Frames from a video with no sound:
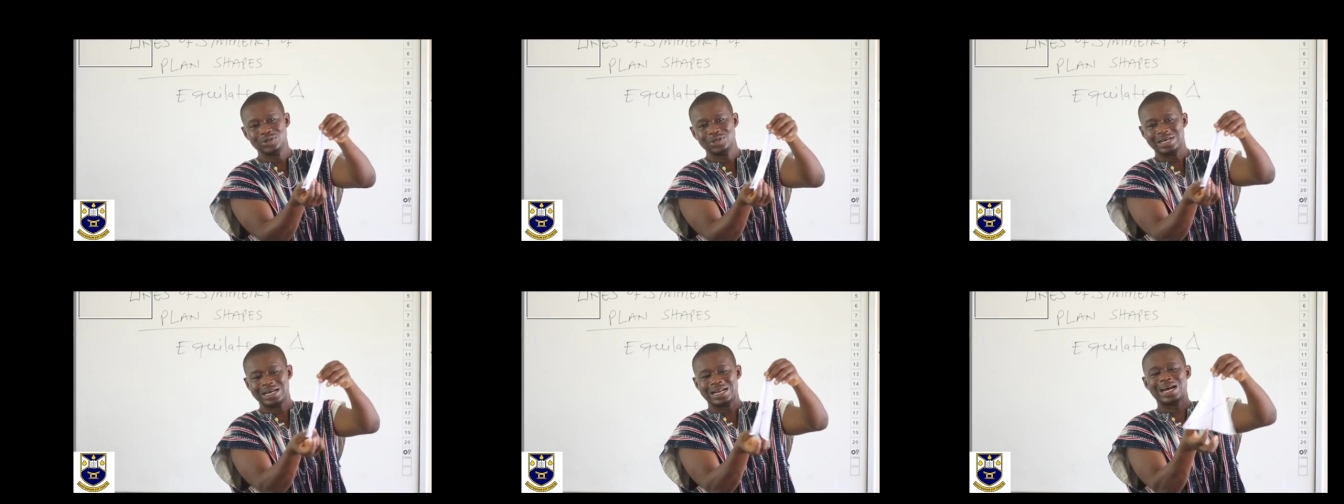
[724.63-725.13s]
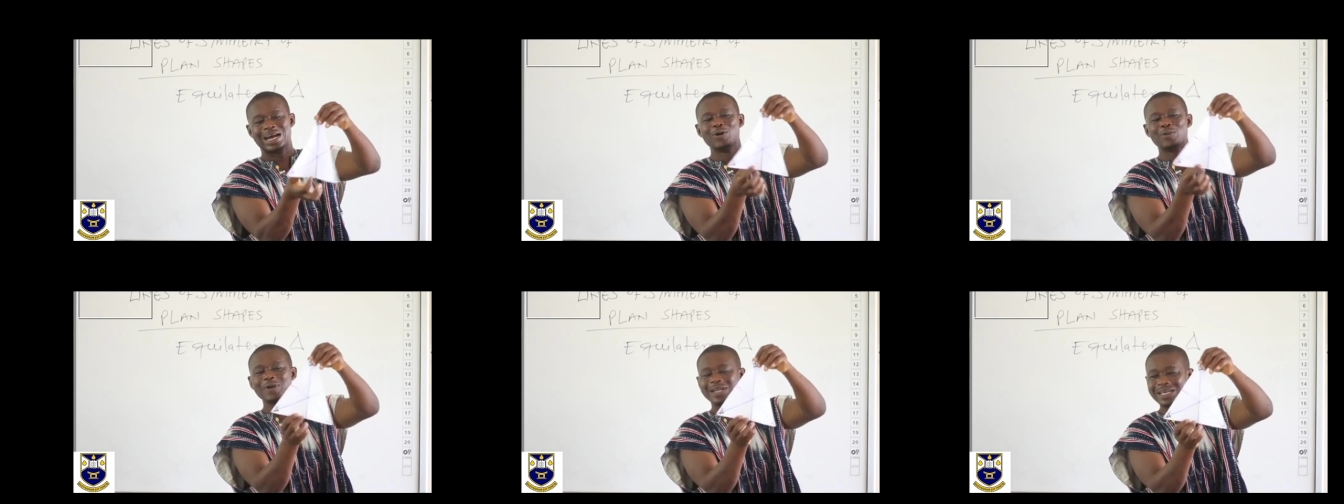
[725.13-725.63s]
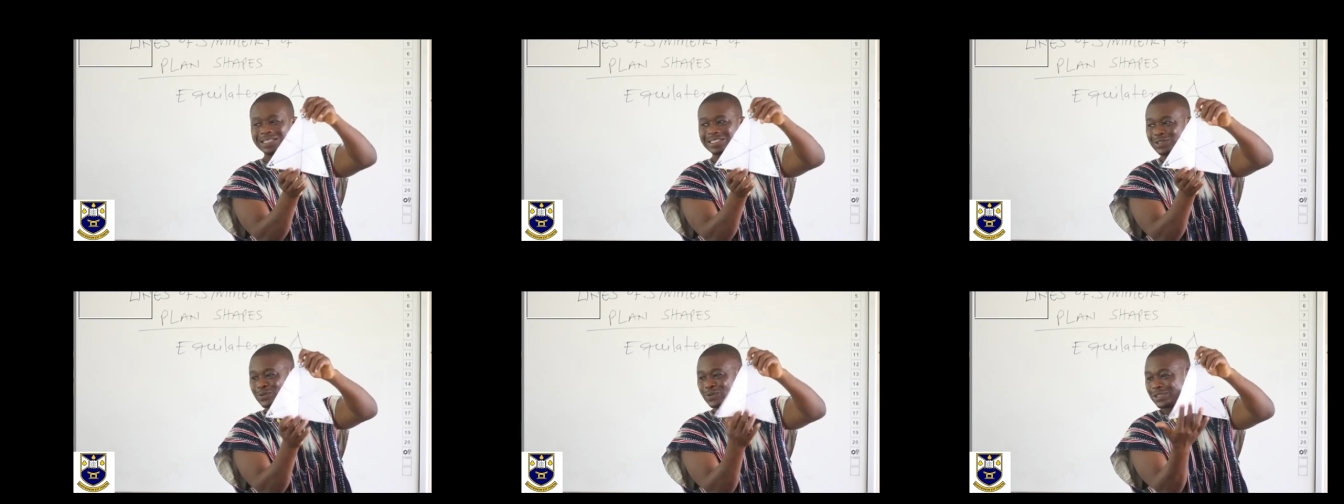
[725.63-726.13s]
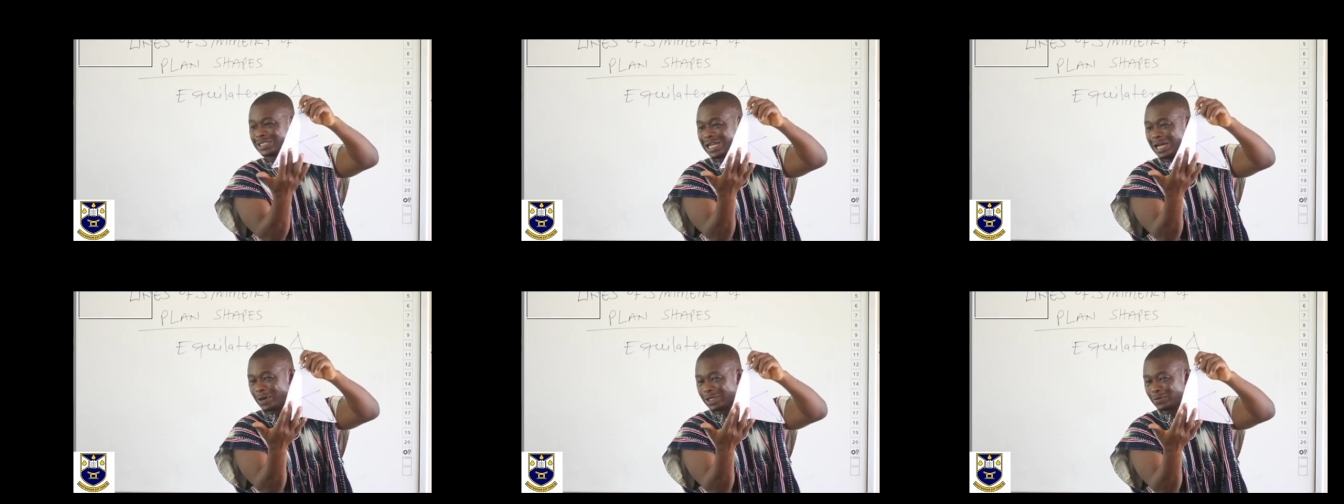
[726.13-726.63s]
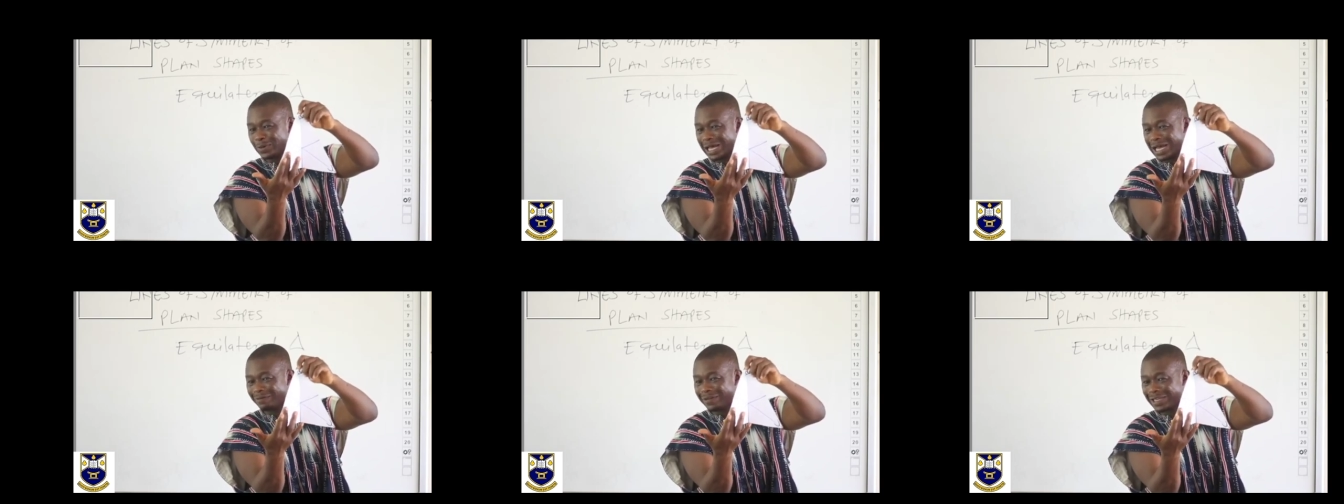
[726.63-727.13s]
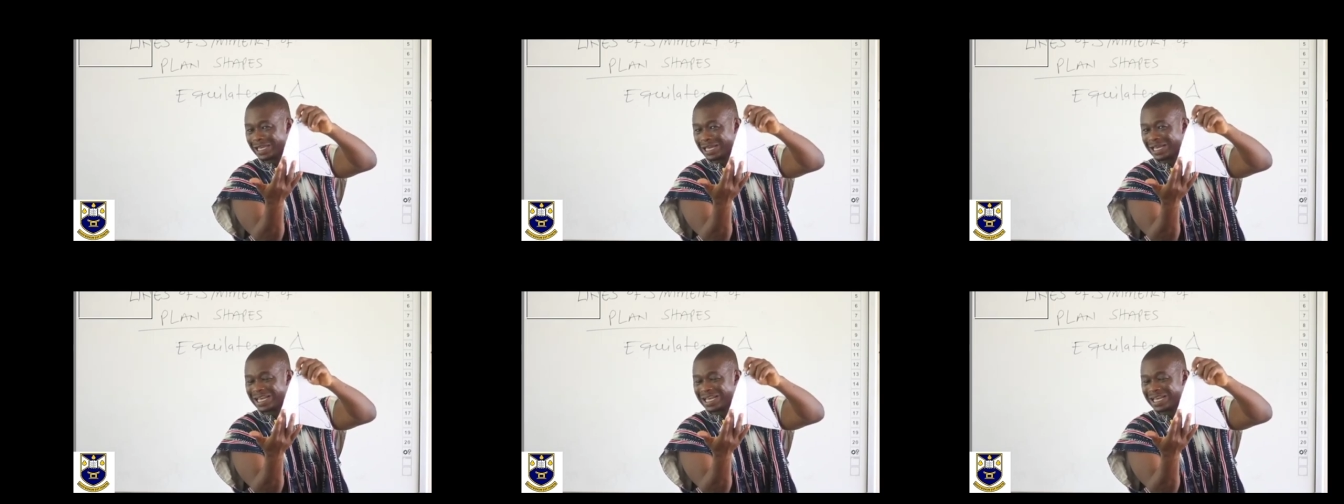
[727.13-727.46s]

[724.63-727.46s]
and I open it, you could see that what we have here